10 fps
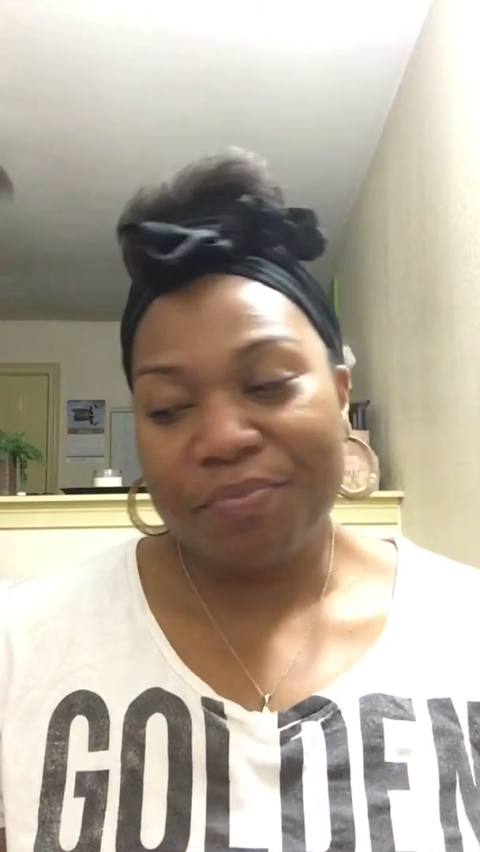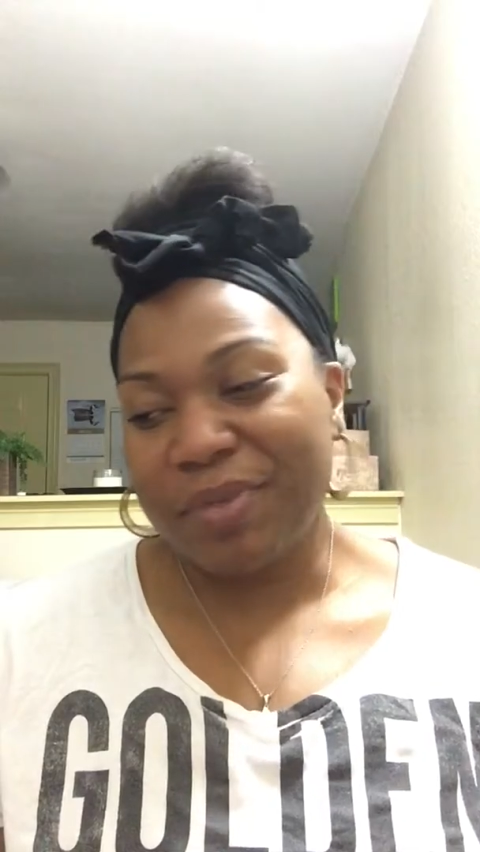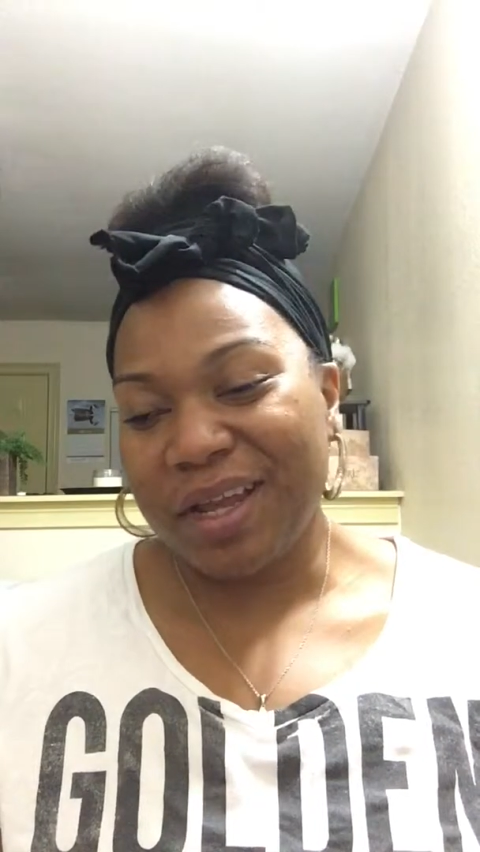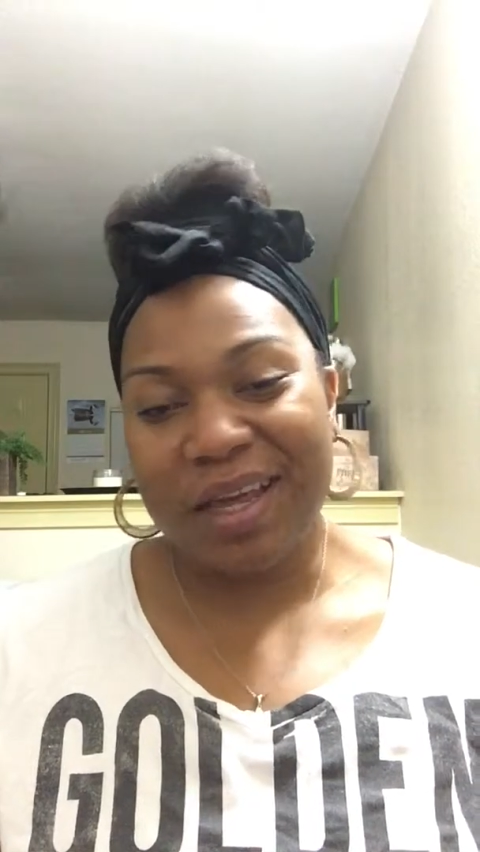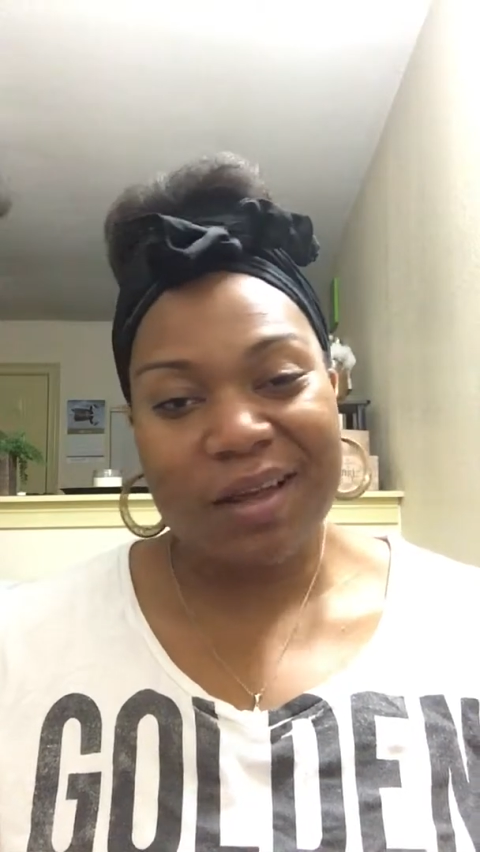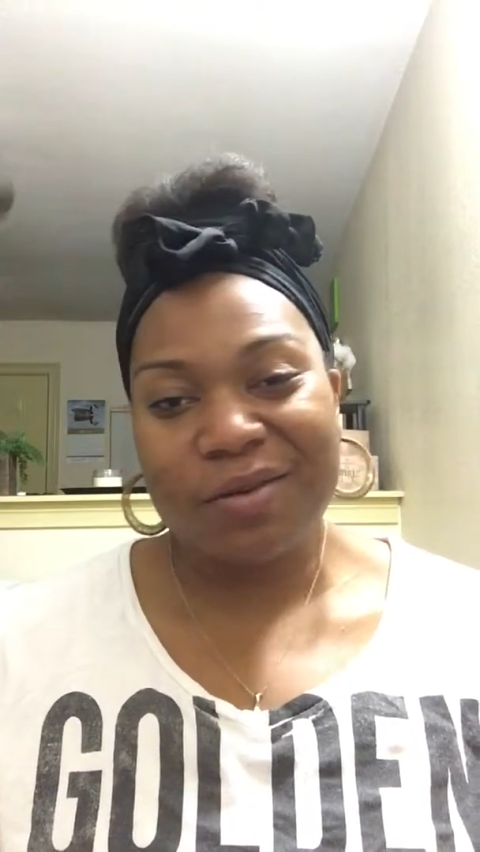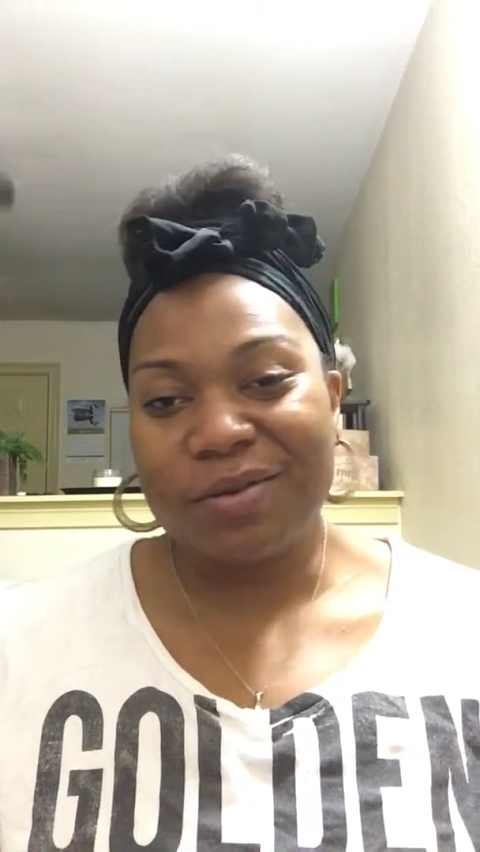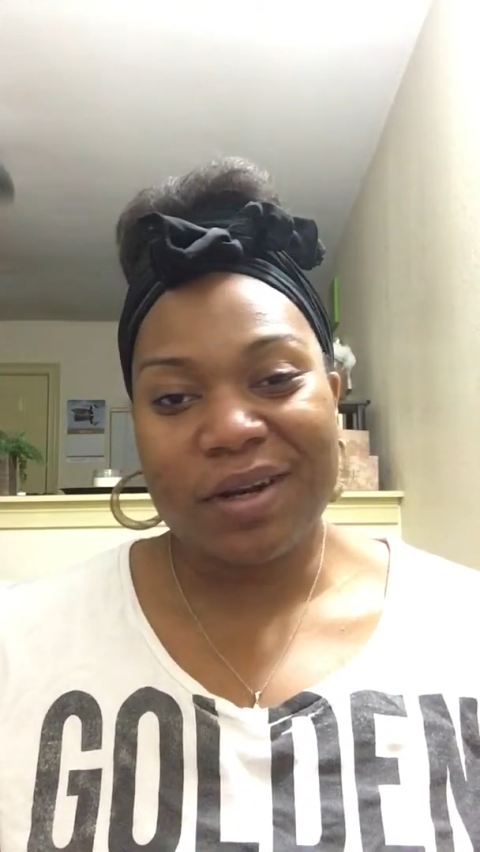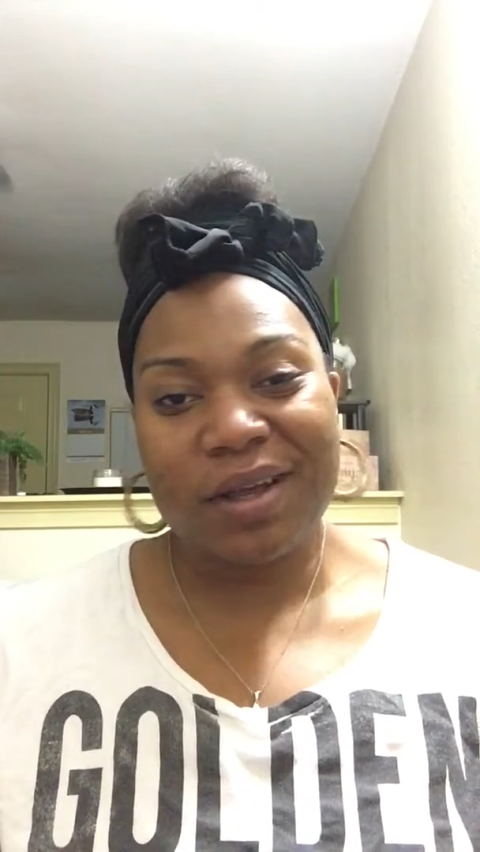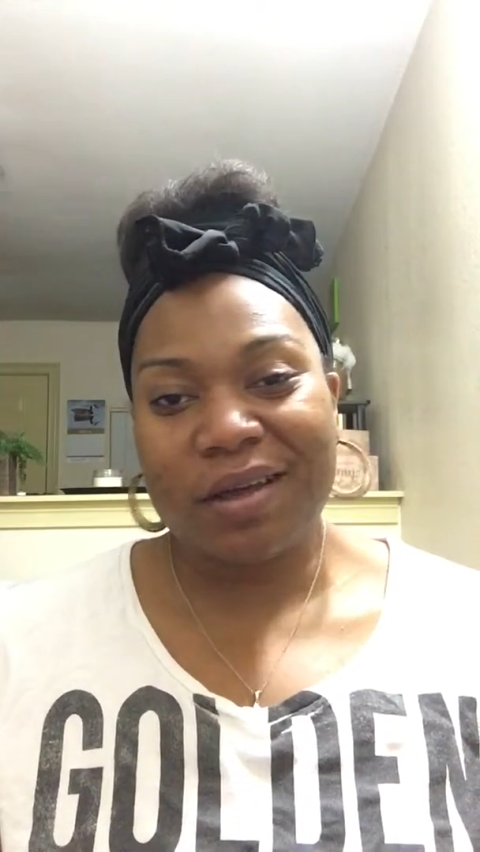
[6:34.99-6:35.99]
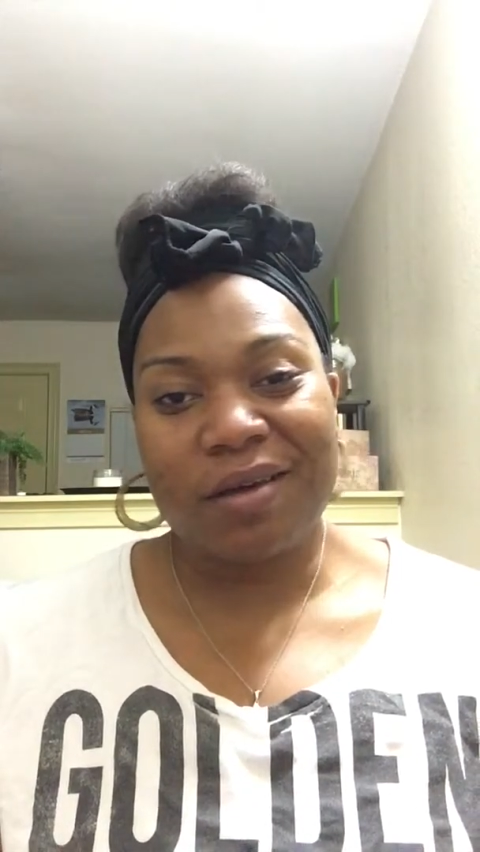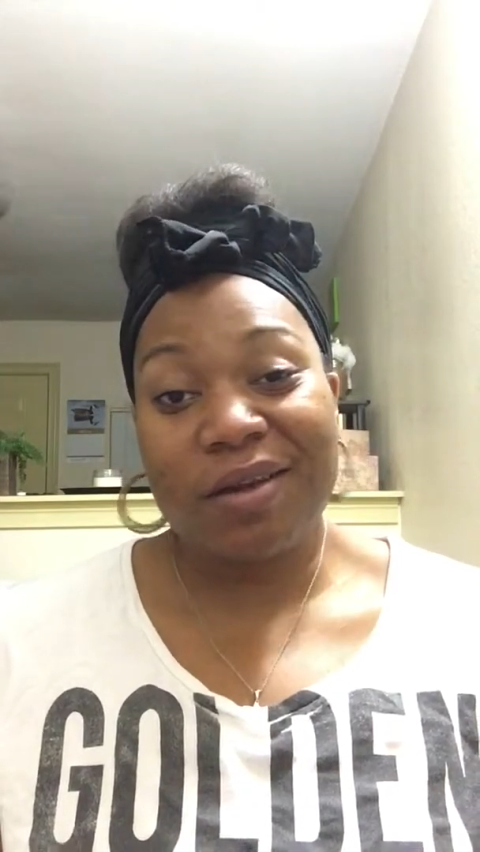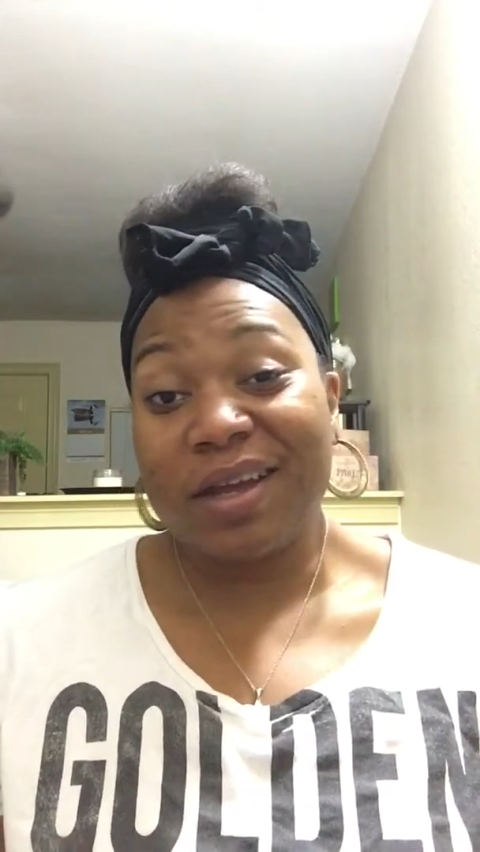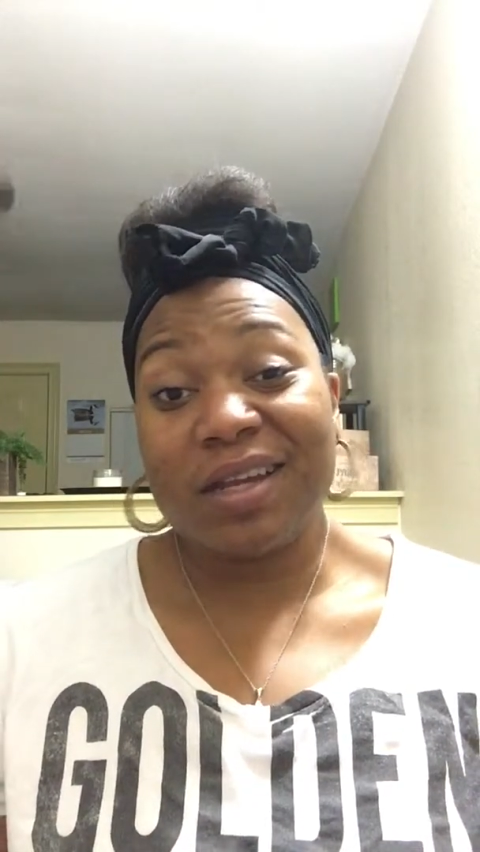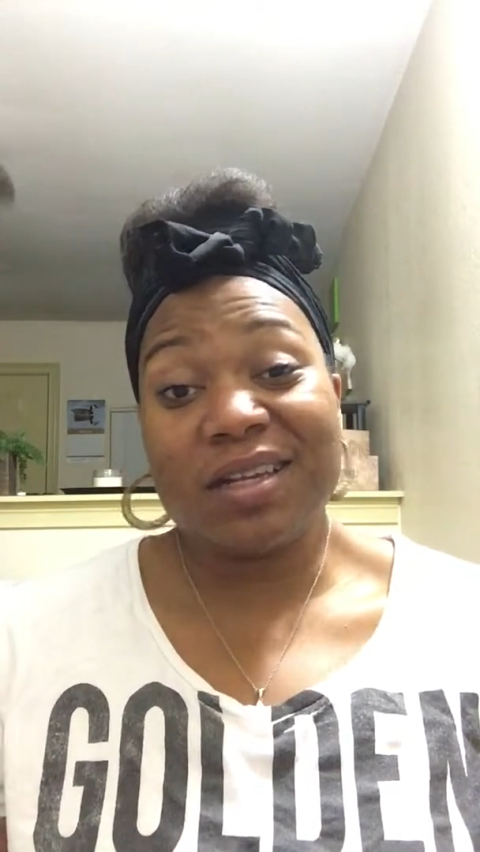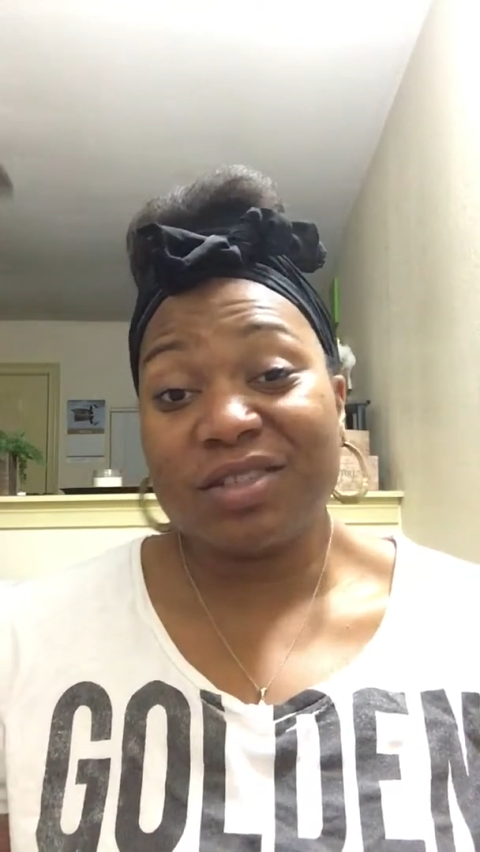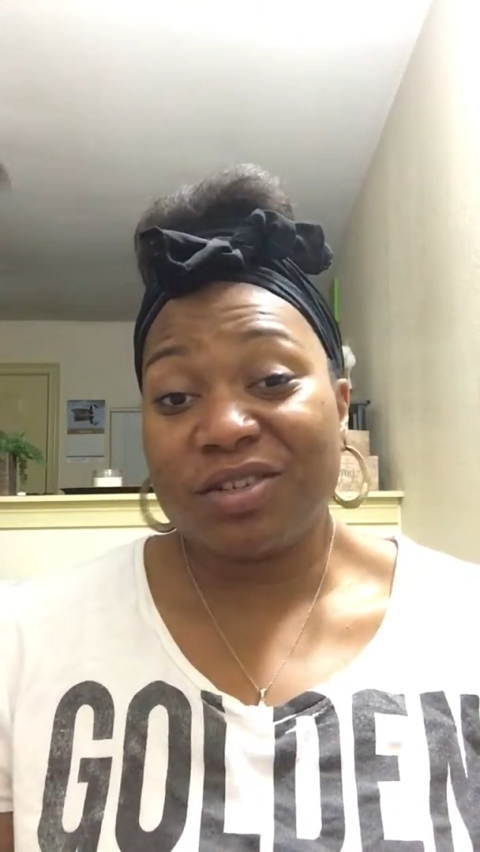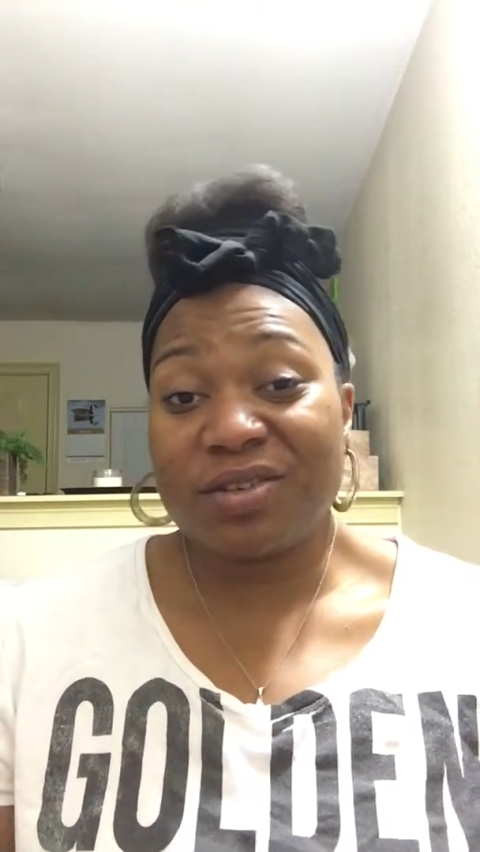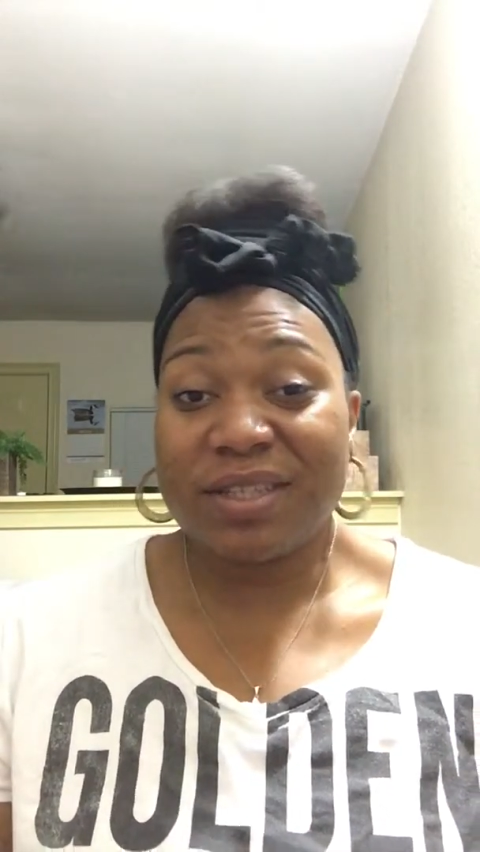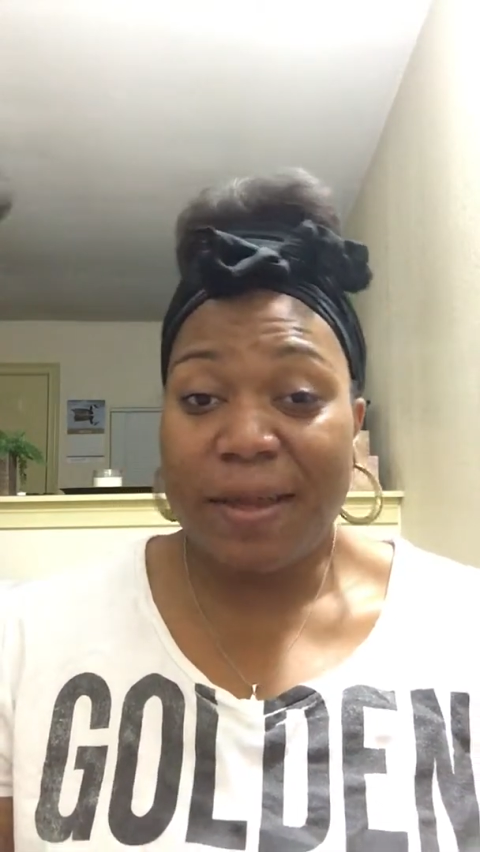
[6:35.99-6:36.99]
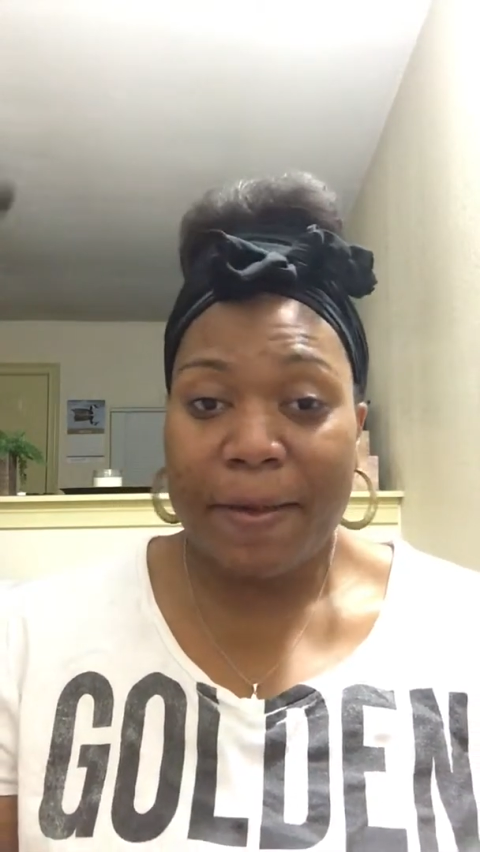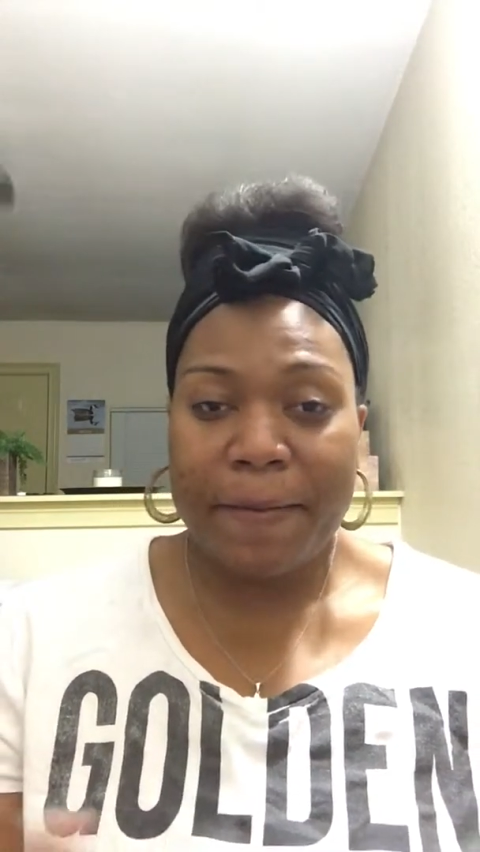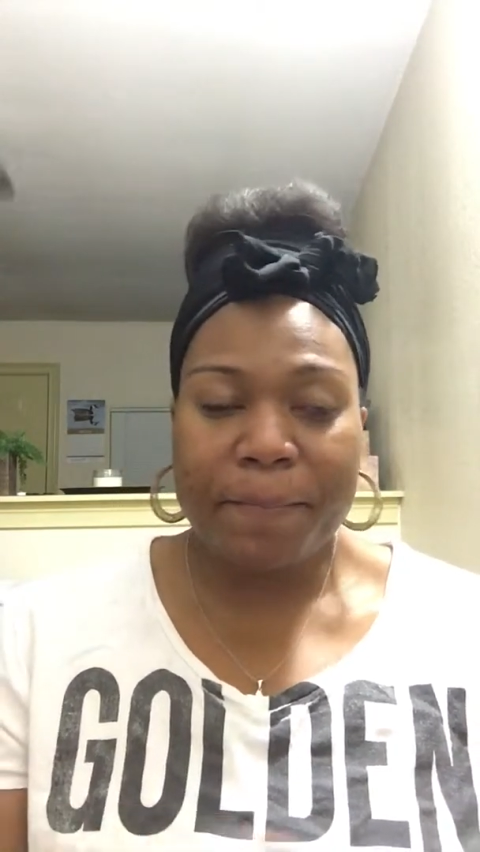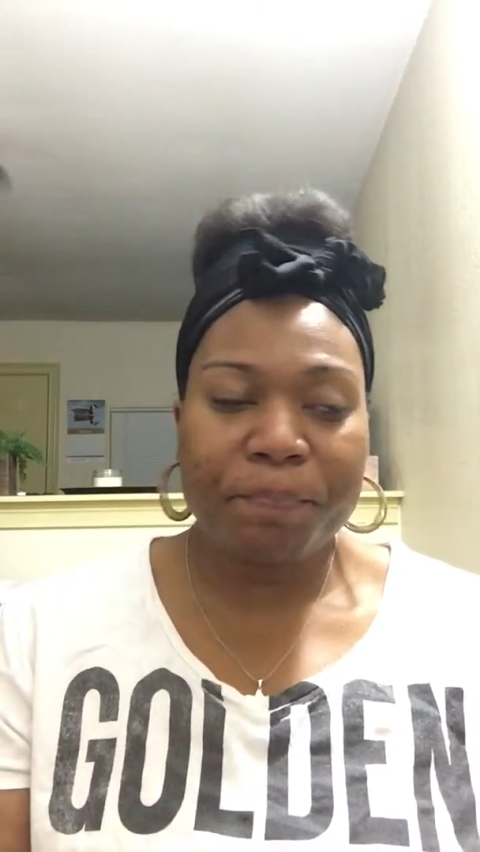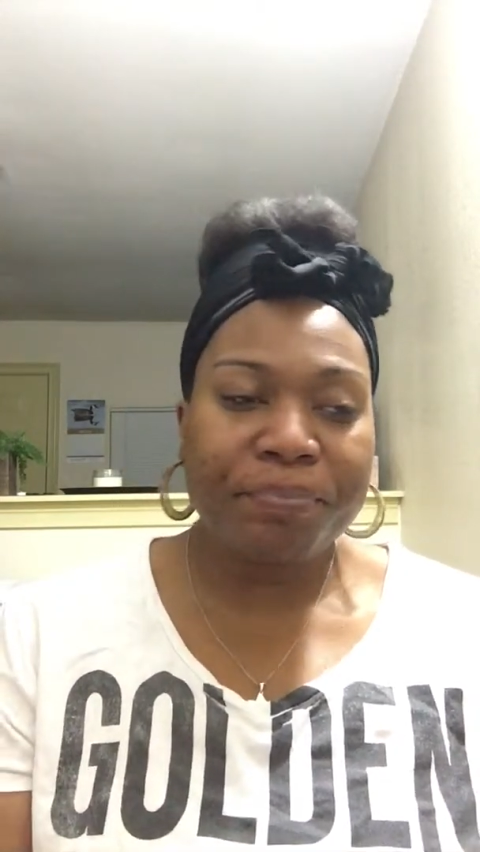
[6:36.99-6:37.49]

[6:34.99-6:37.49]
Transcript: But I can't do that now. I don't have the energy or time.